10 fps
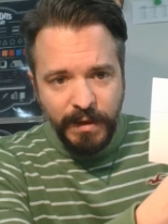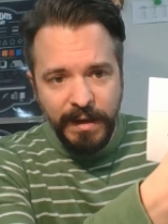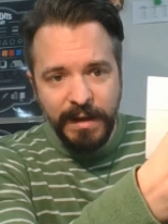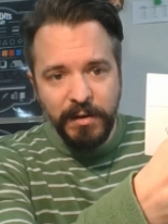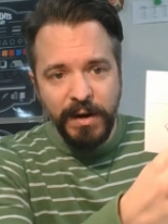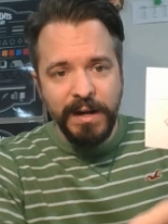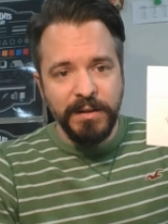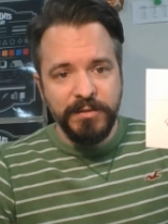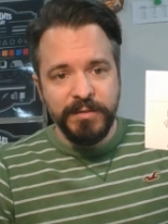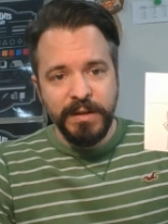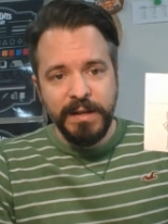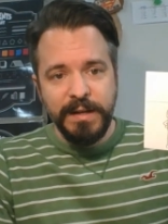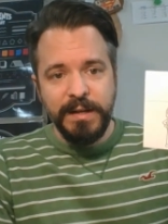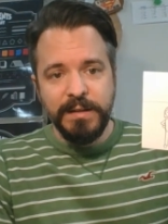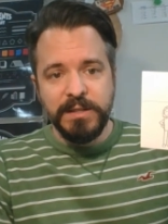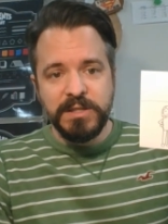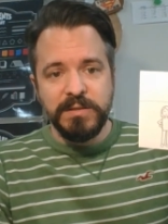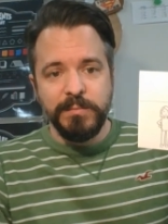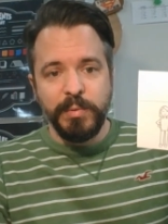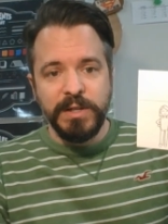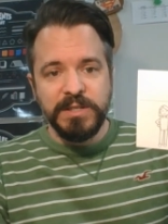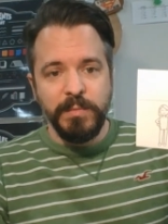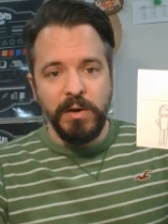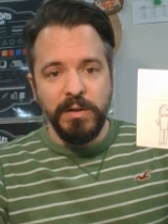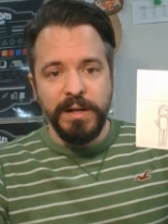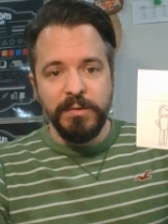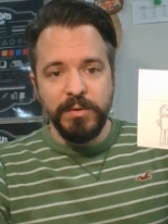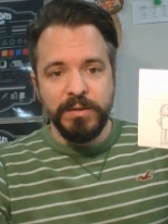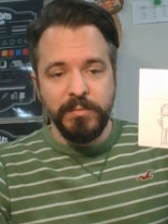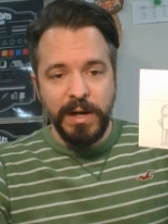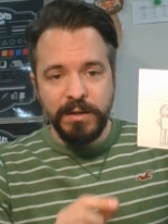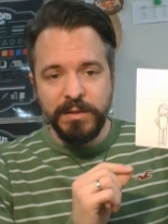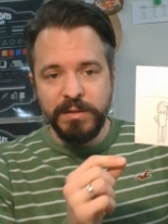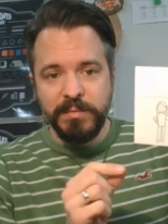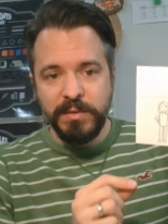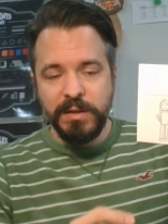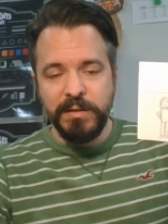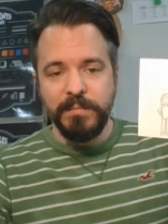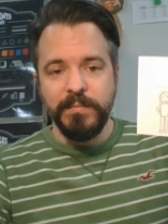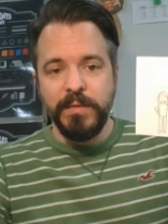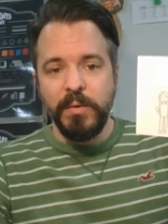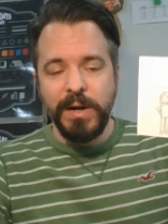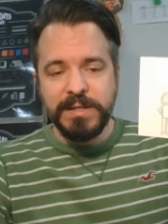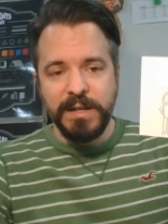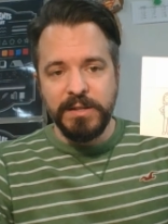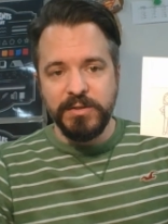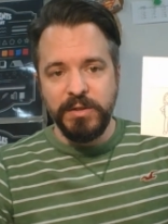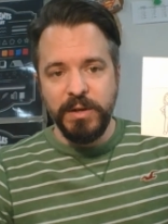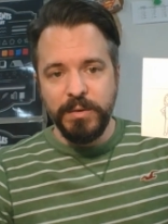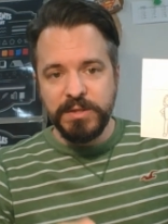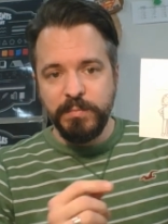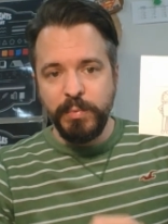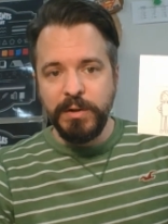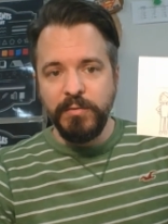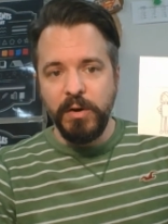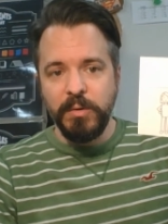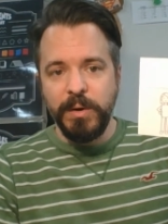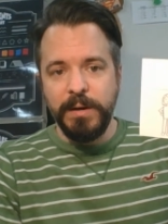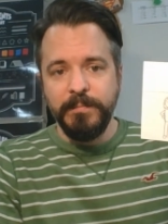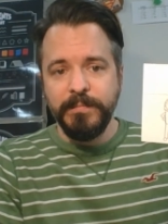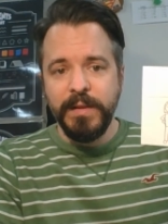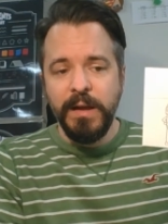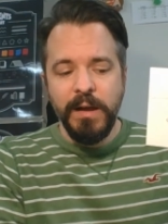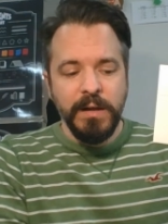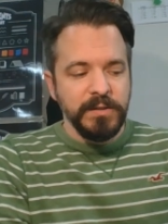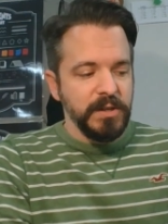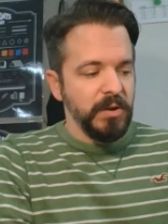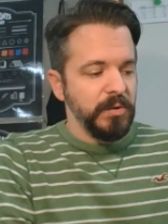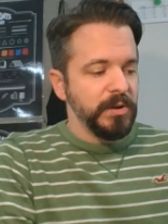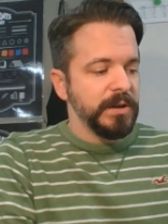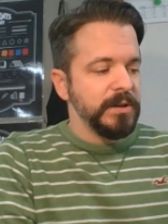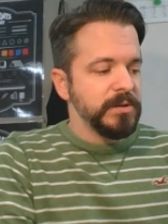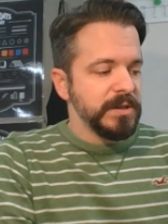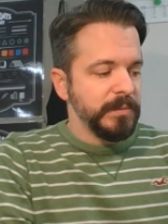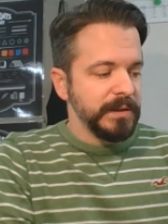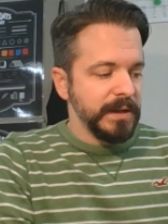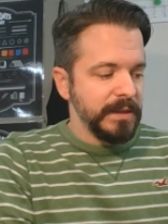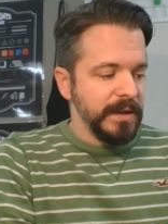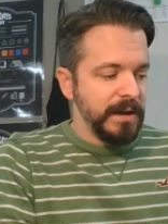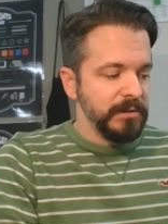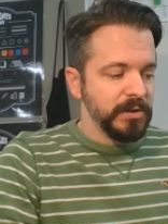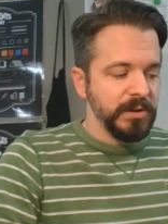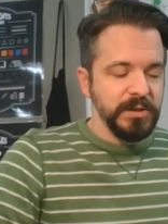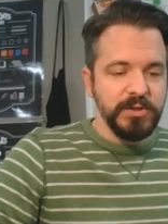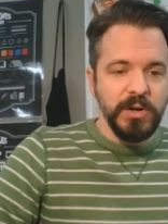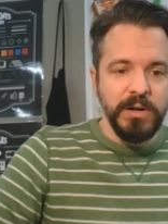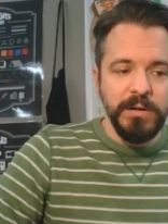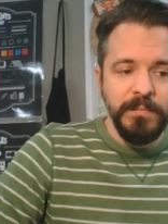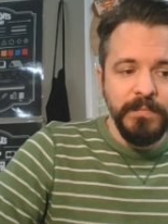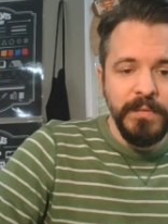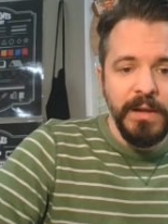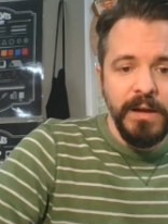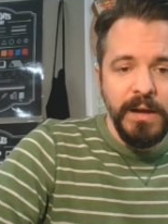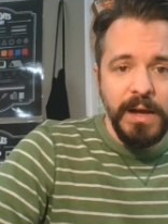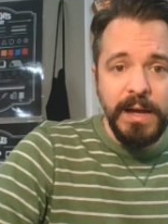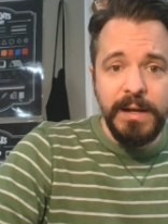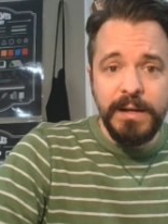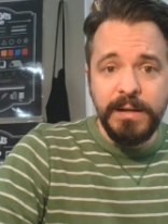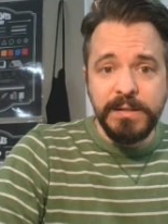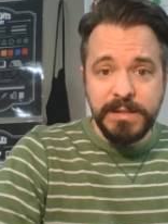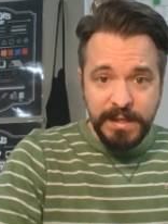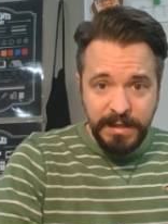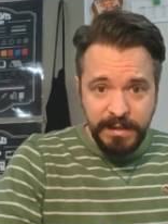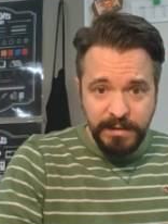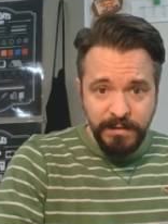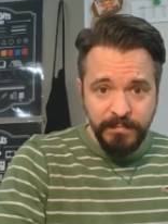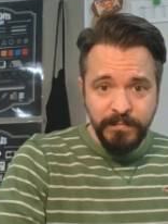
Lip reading: and our house is pretty small and really right on the horizon line, so you know it's pretty far away. So you're going to do something like that. You're going to draw a scene